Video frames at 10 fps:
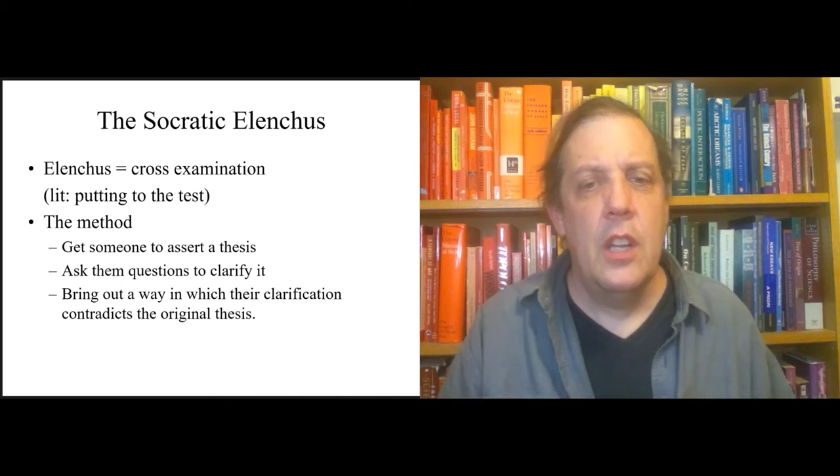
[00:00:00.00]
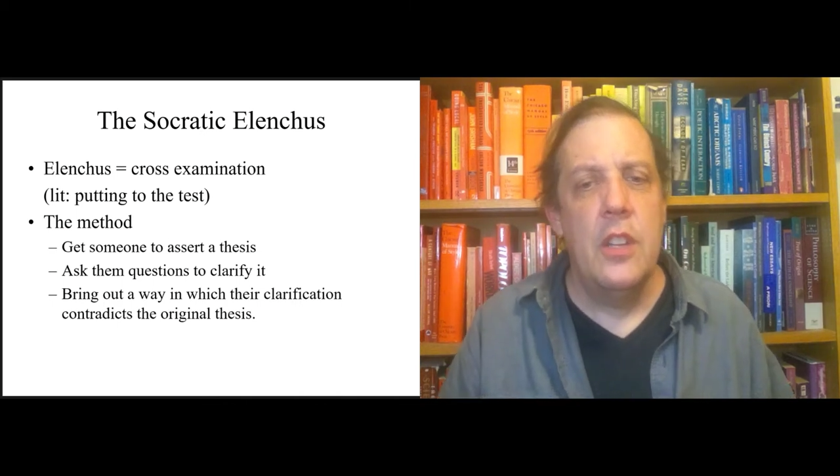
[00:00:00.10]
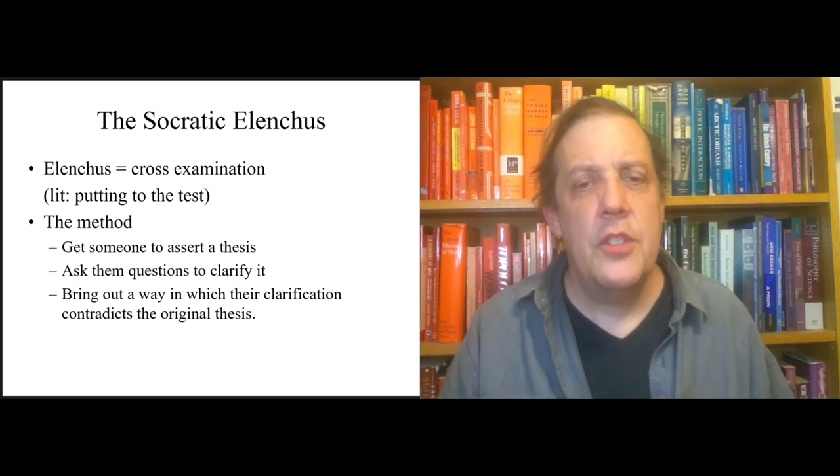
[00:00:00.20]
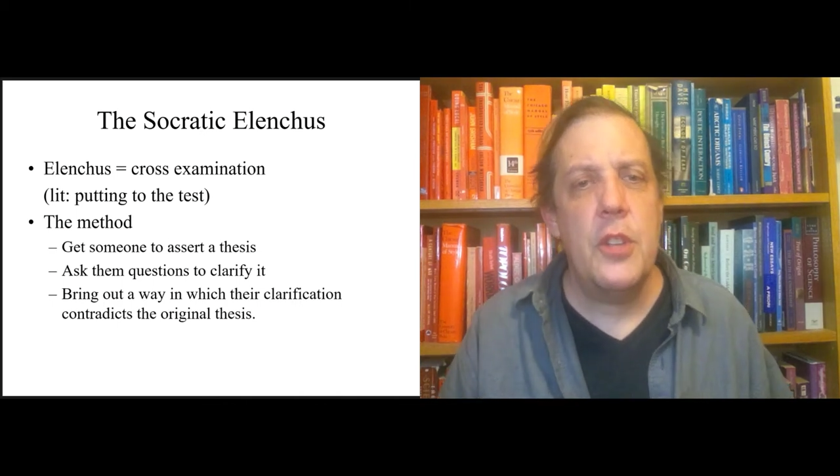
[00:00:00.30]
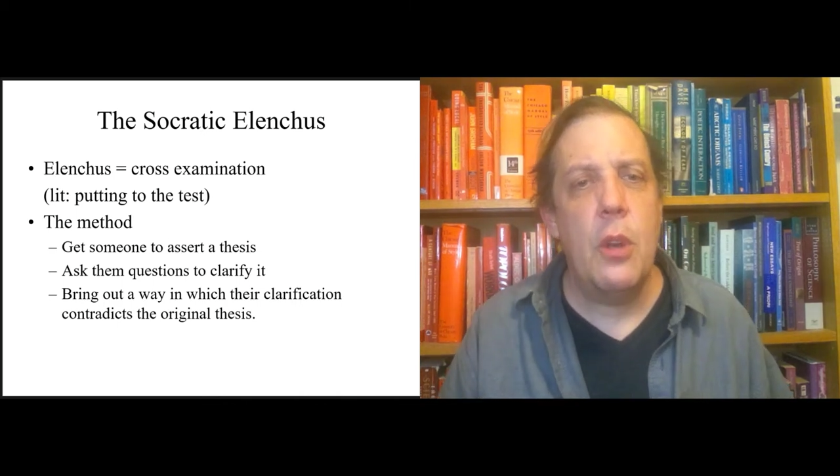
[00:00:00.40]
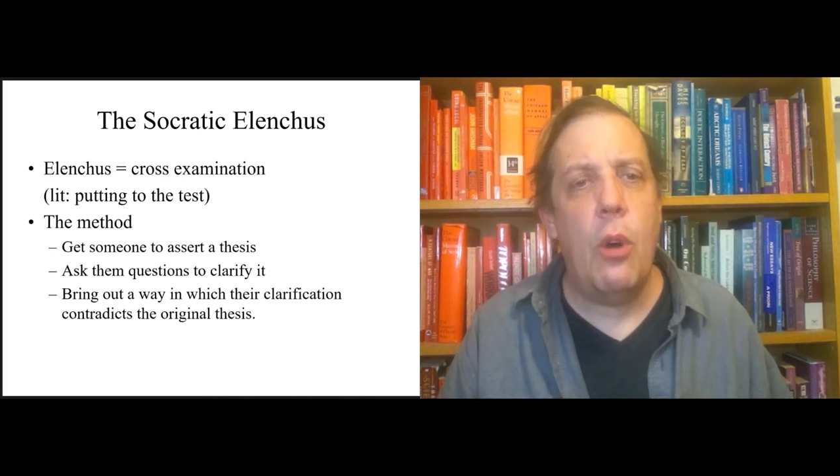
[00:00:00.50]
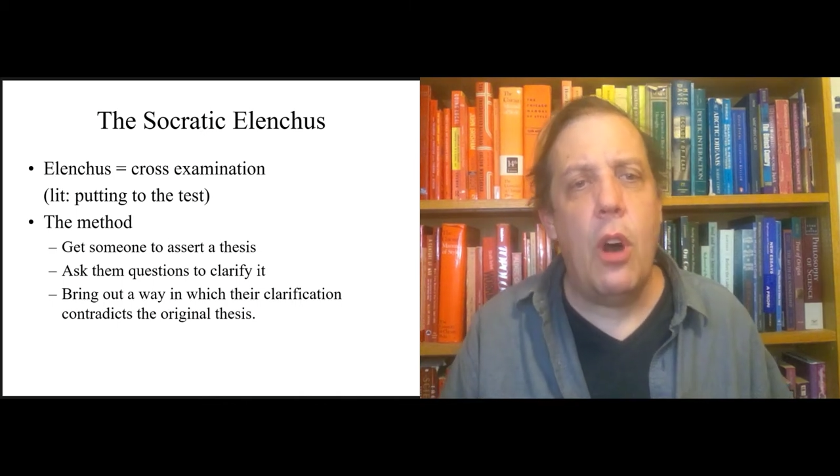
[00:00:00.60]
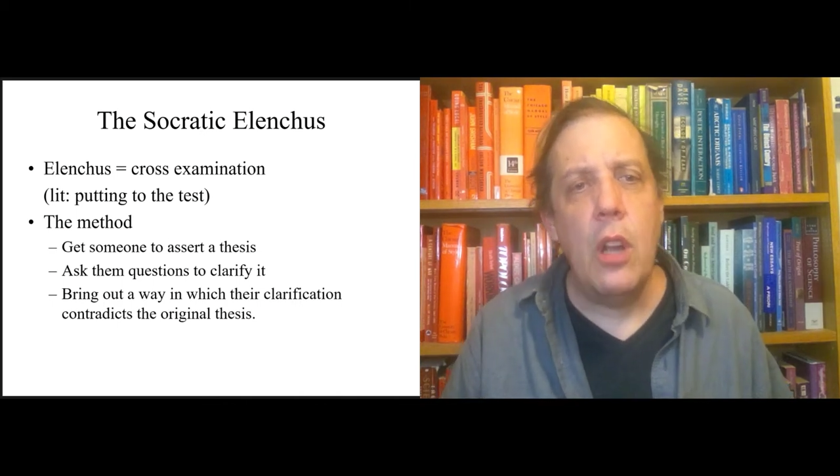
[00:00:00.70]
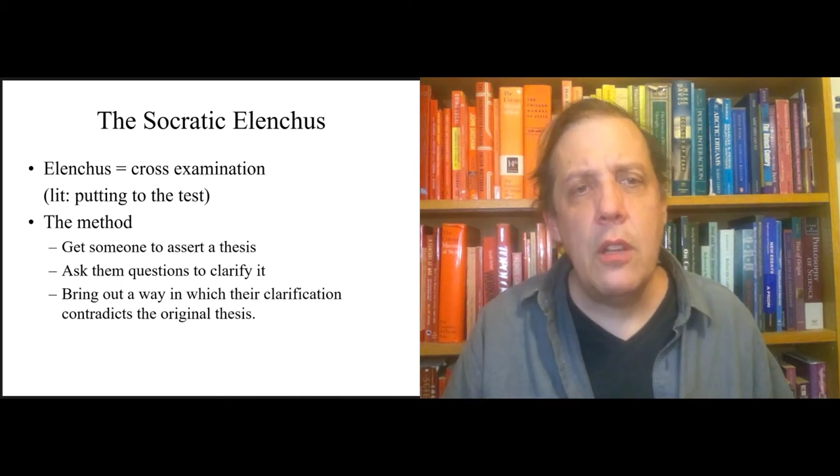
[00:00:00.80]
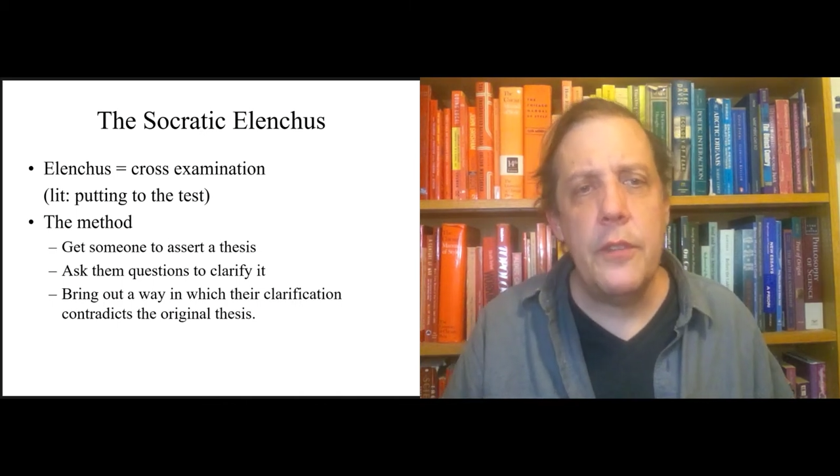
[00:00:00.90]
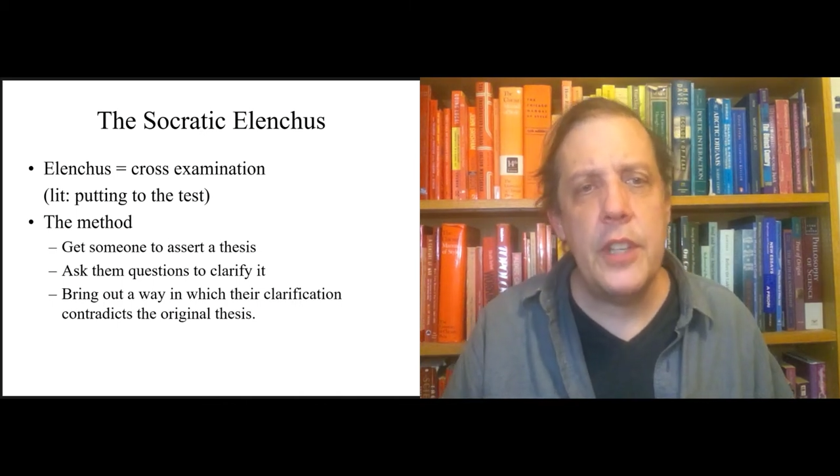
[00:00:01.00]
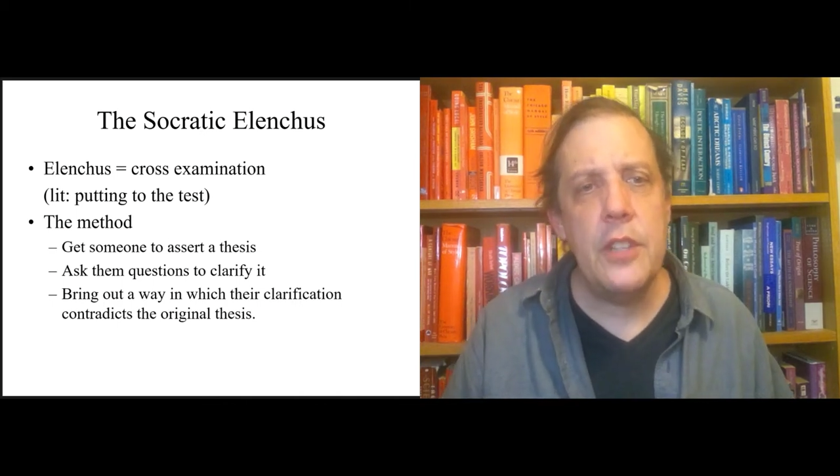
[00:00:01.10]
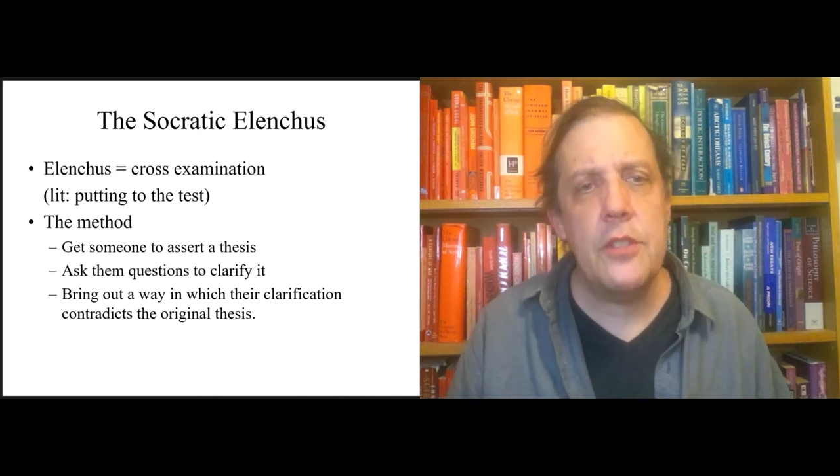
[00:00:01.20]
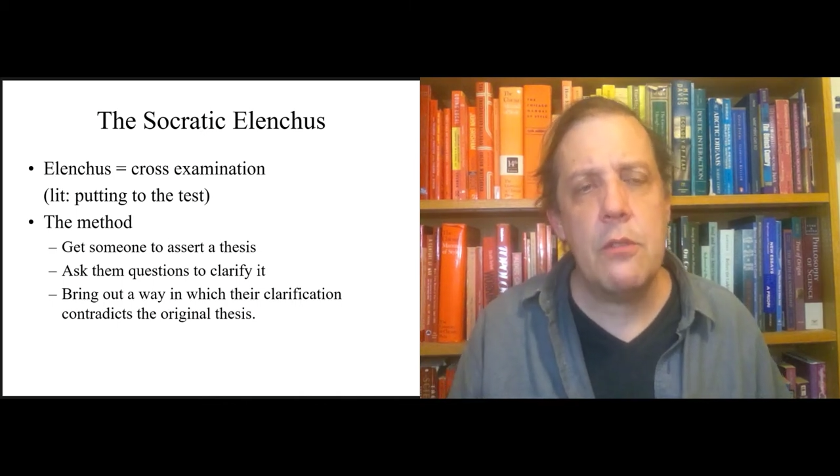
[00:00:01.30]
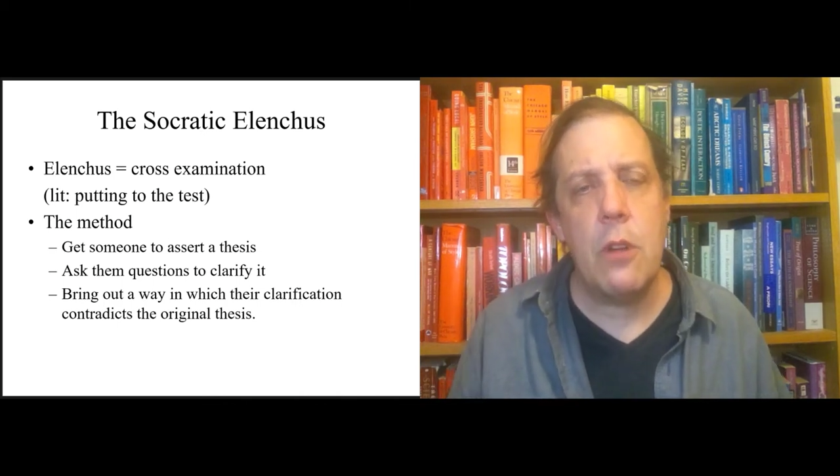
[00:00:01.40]
So all of
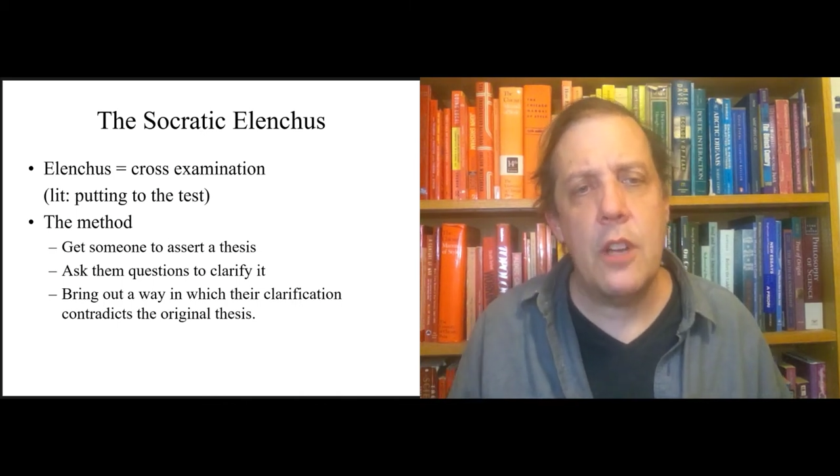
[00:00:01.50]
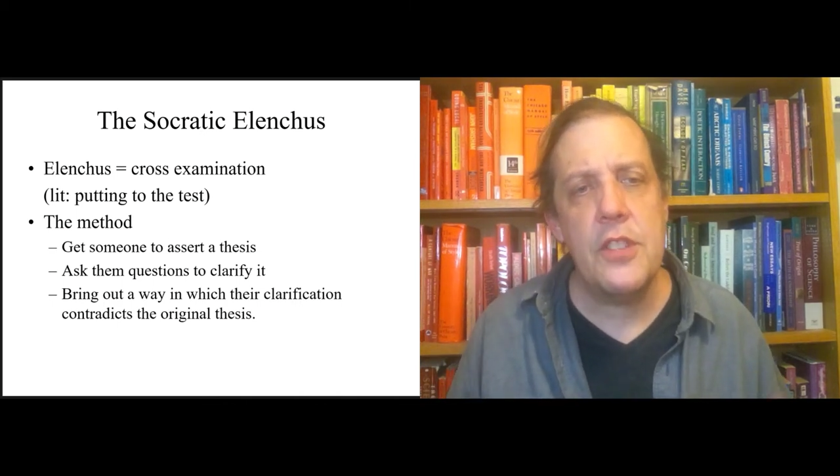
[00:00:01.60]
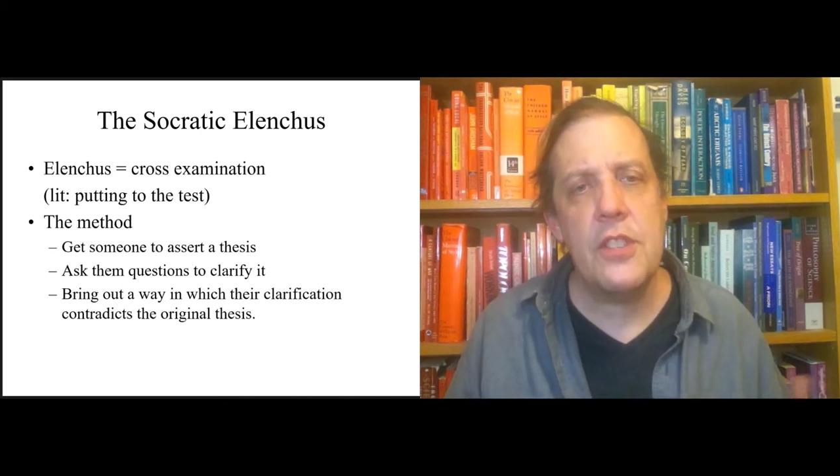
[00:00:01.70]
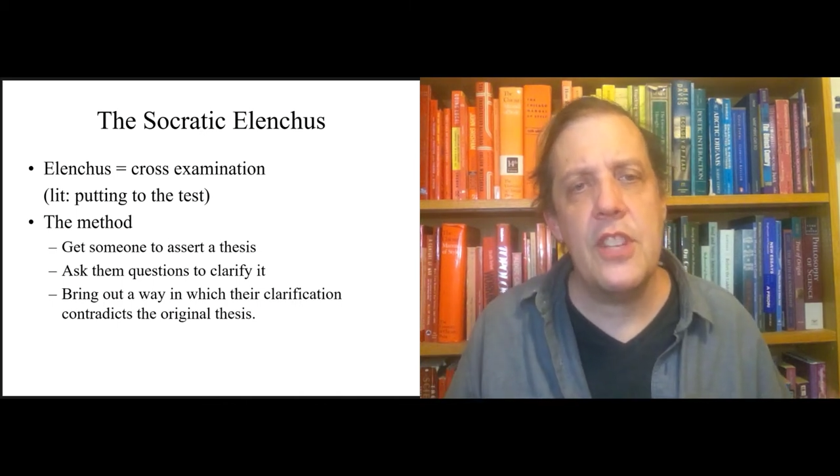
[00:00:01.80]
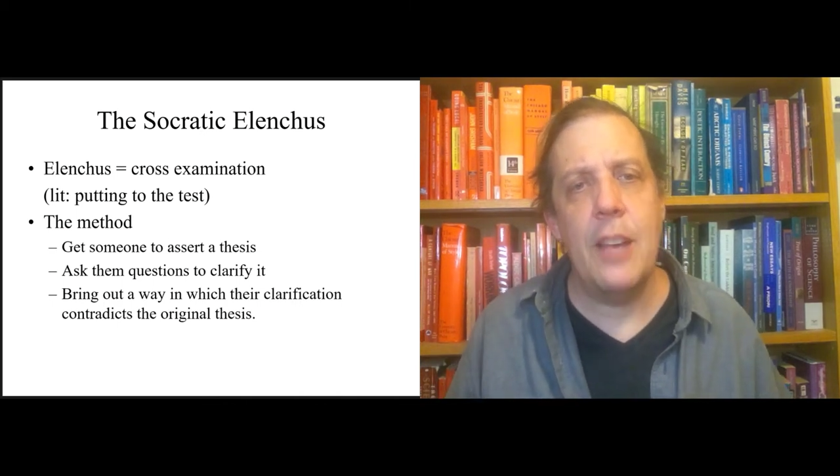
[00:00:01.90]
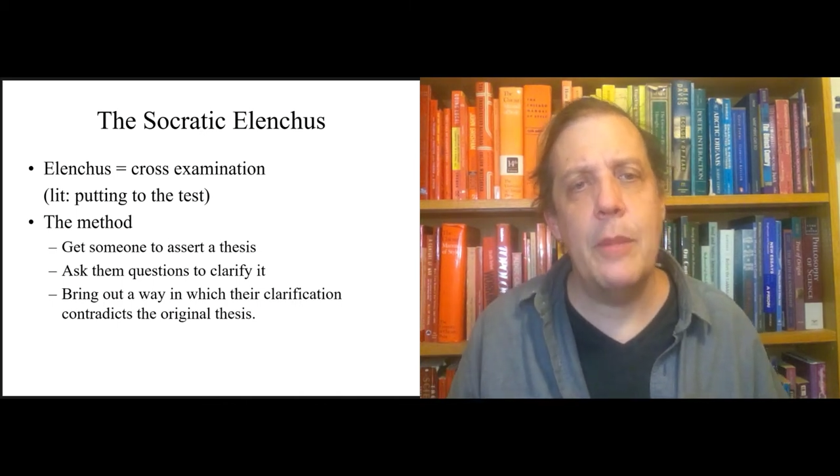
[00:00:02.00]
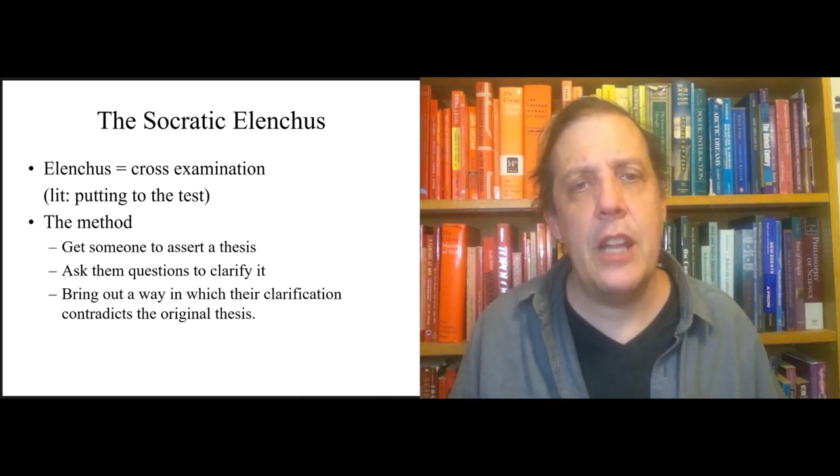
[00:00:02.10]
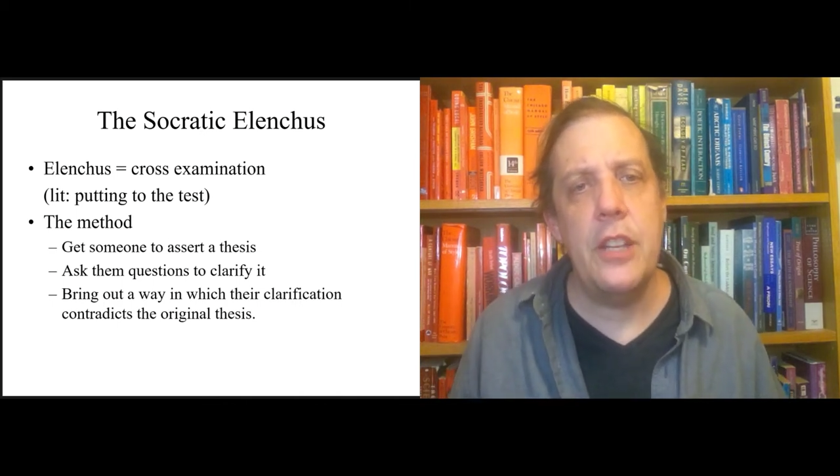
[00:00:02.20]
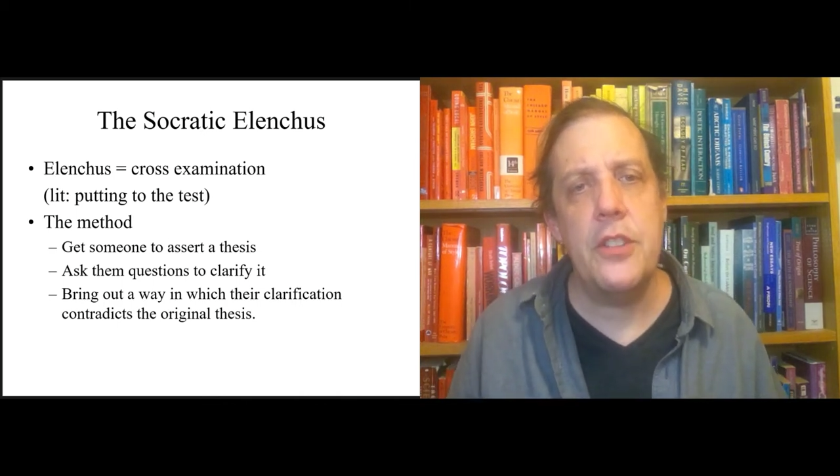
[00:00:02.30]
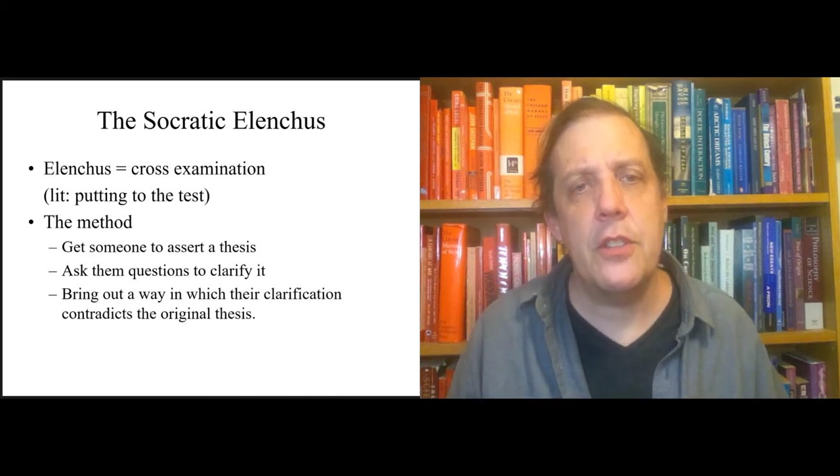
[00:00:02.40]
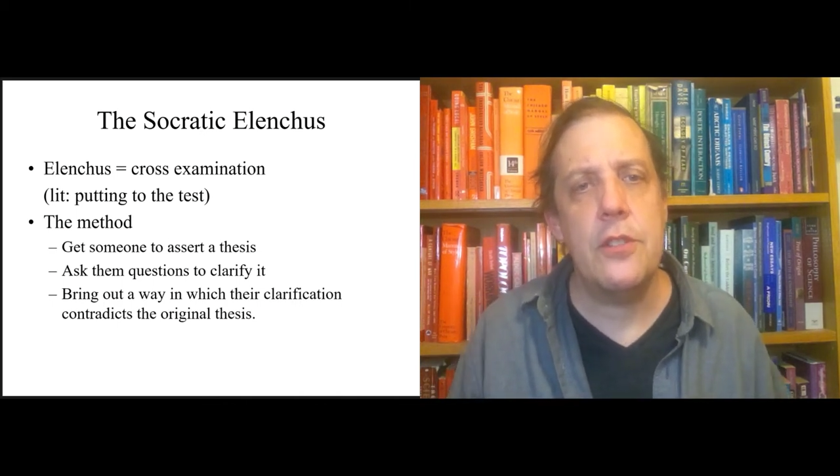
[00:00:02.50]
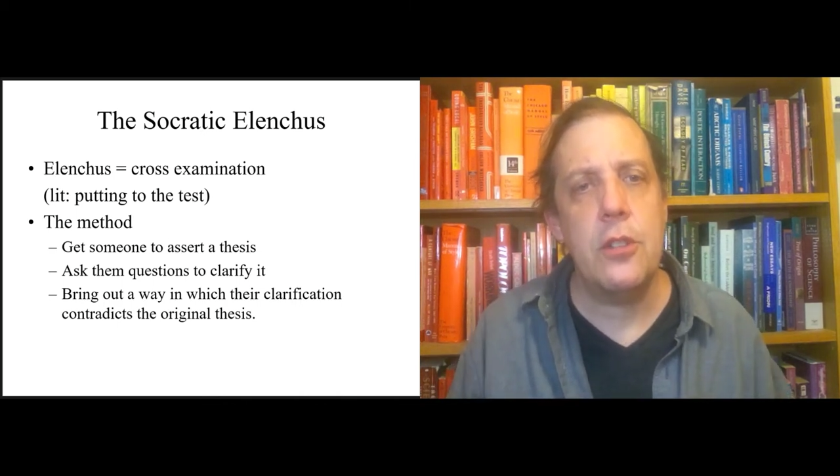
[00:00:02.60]
these cross-examinations